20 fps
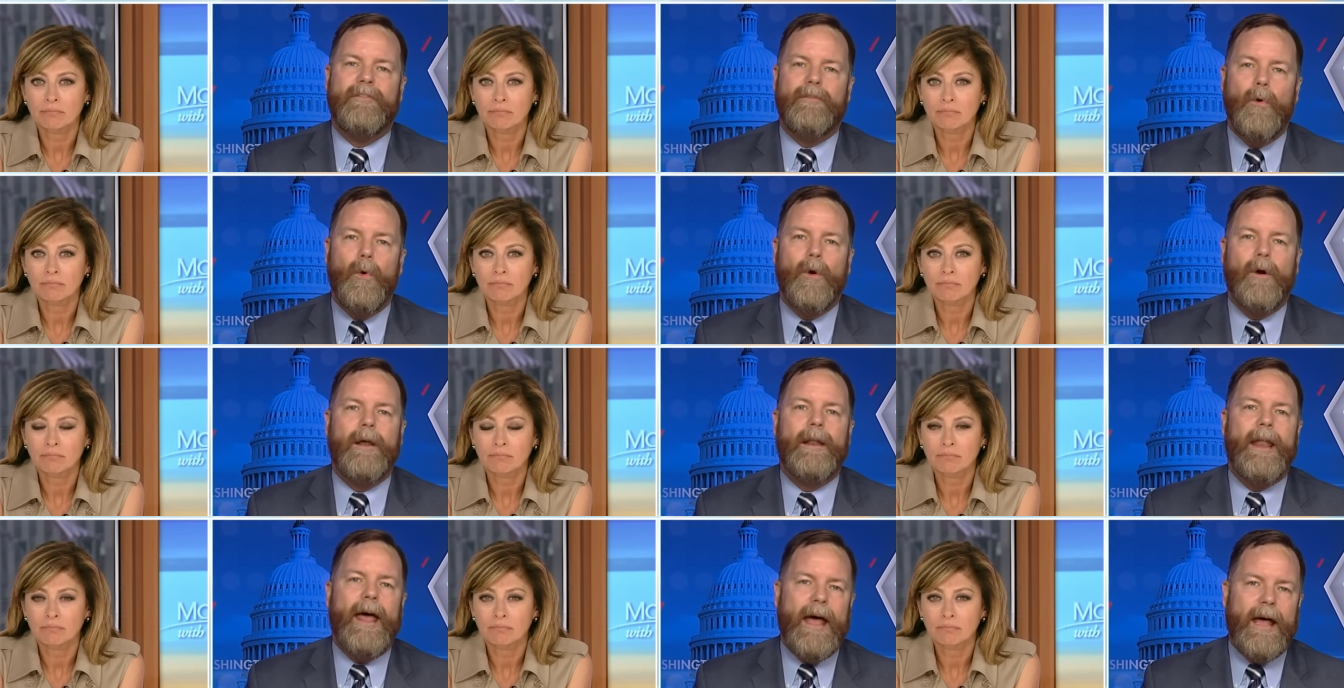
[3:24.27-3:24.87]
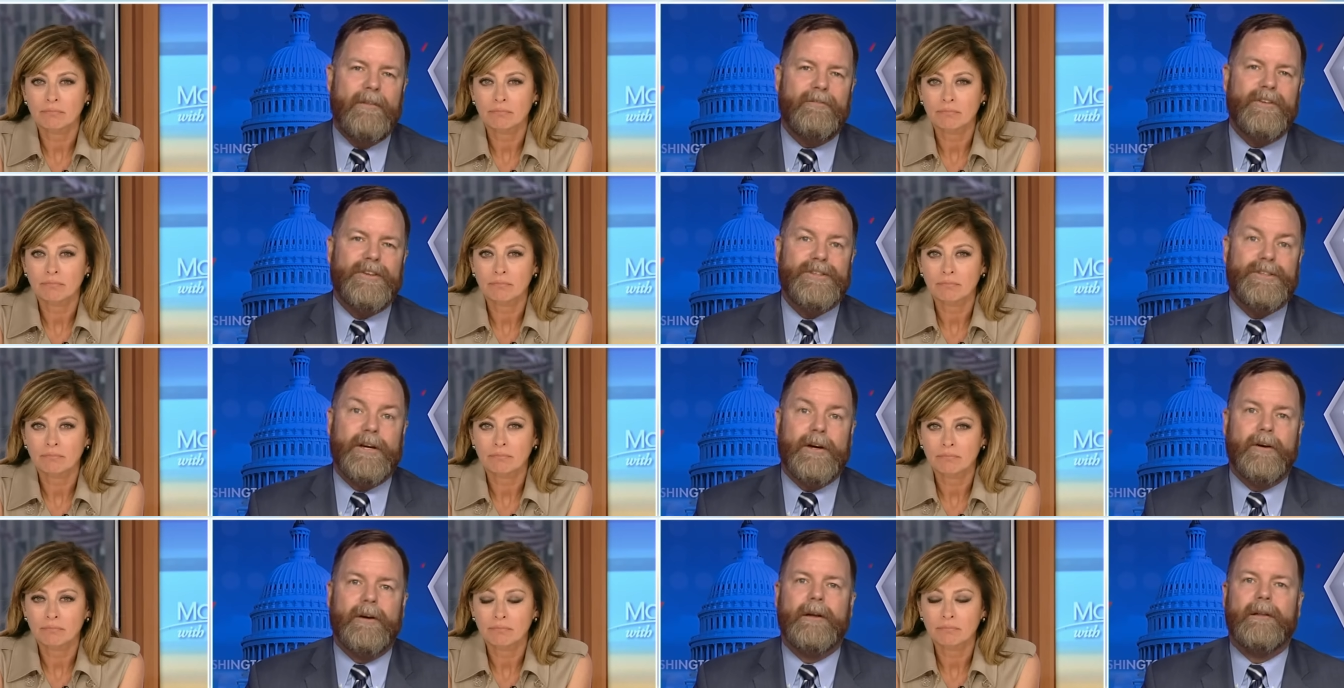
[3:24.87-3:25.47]
Speaker 1: foreign
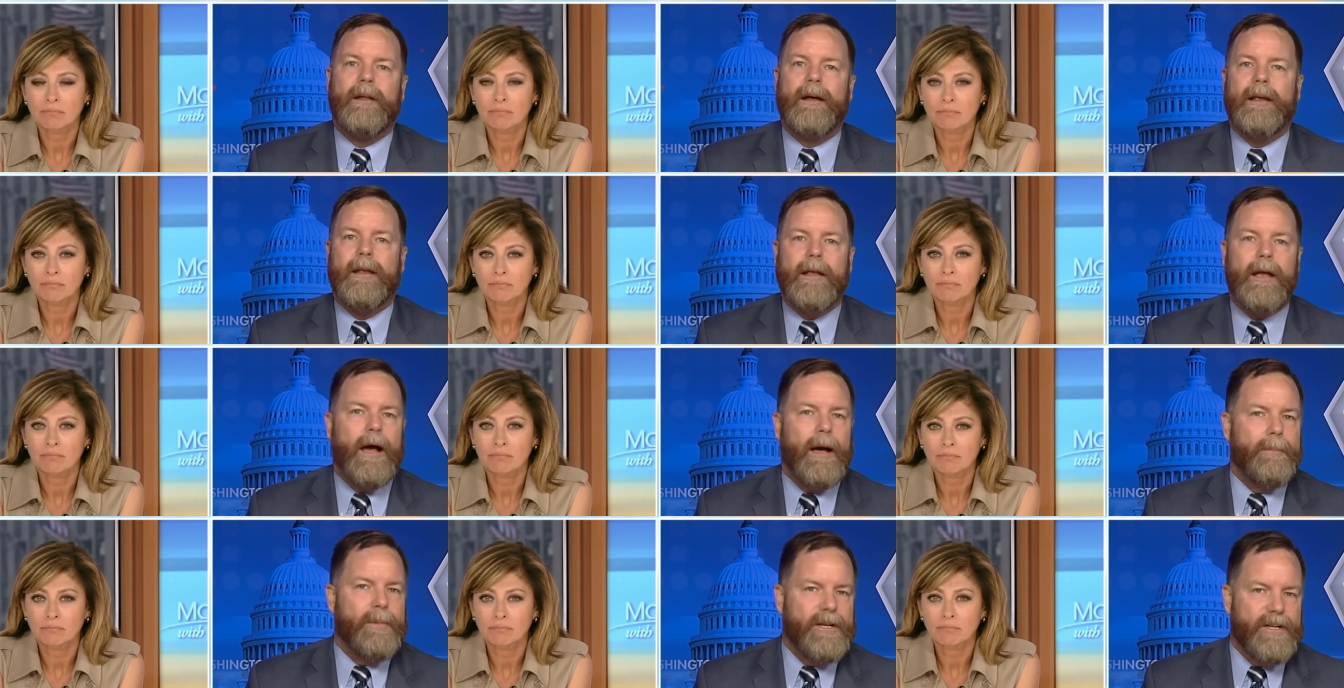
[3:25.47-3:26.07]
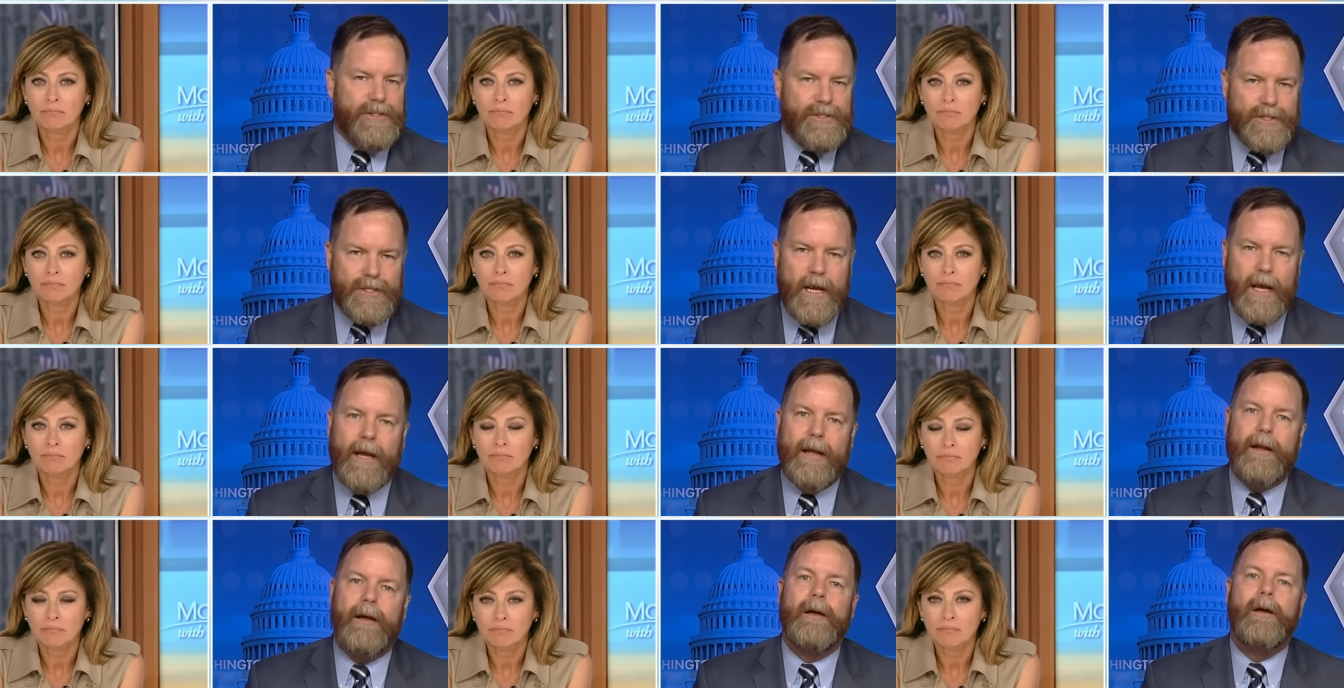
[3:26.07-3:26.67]
adversary like Communist
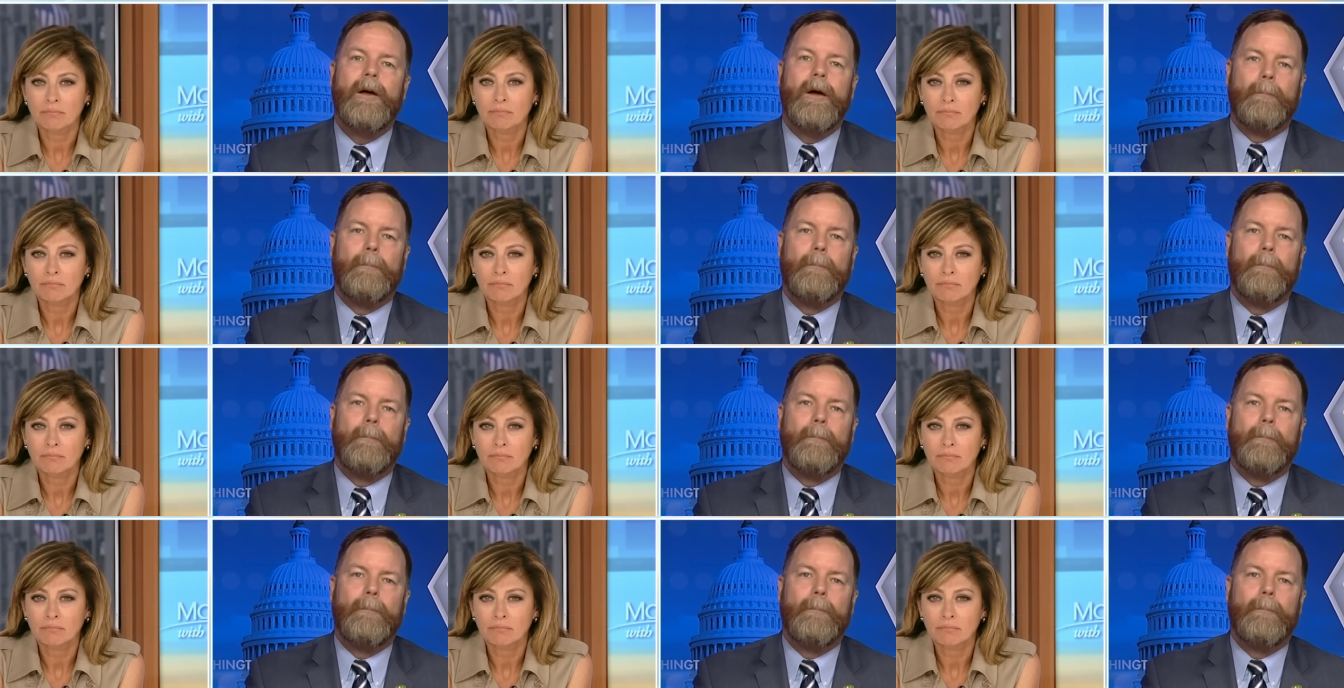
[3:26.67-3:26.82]
China,